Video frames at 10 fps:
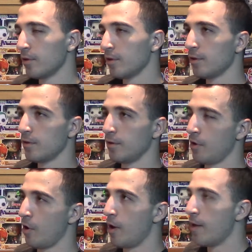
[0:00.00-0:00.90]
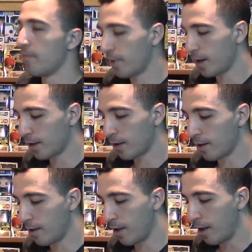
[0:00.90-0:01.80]
You know, if like
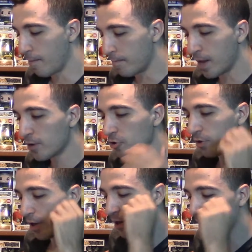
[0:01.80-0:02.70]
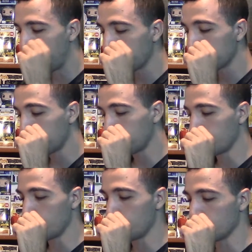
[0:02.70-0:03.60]
they should like, I think it
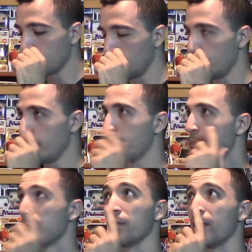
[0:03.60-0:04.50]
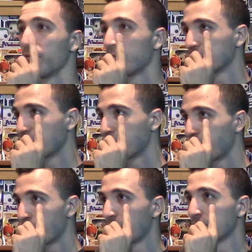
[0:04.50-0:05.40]
would be cool if maybe Netflix can like
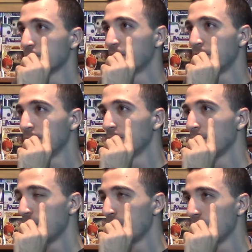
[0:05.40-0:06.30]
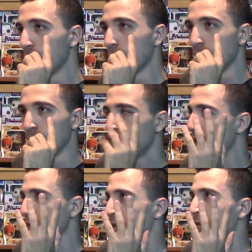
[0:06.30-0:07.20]
pick this up. Because
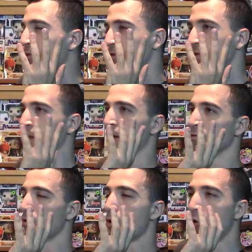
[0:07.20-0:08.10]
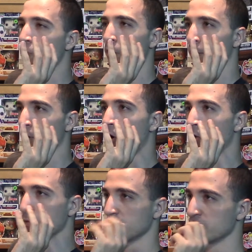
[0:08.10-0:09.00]
Netflix is like, they're all going hard
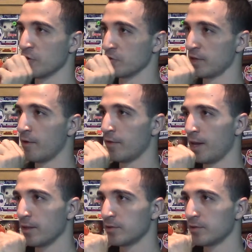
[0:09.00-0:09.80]
with their shows nowadays.